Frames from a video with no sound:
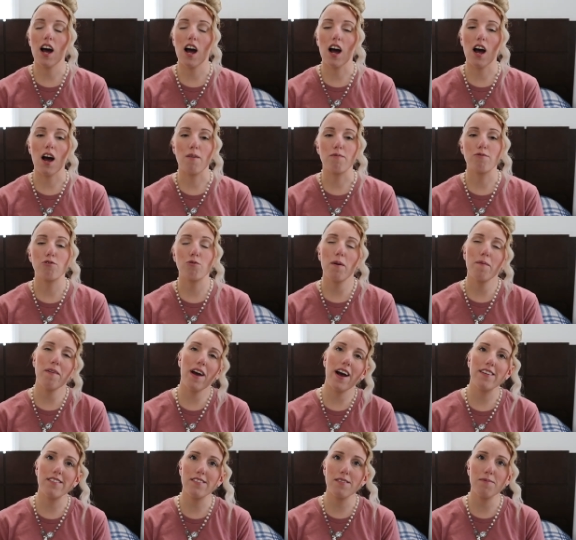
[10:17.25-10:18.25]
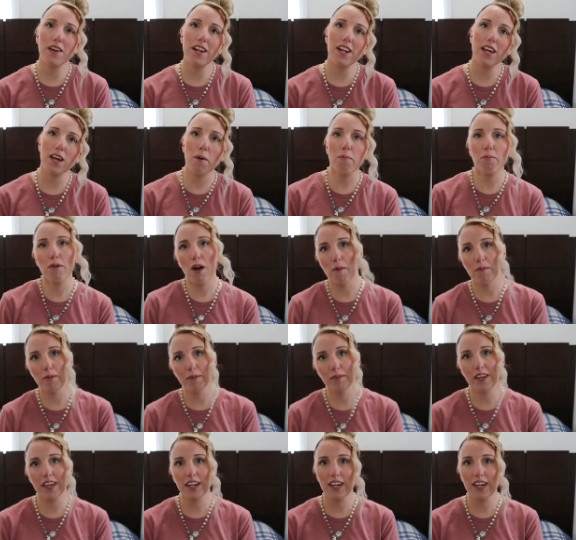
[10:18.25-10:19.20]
Um, so I'm estimating I'm probably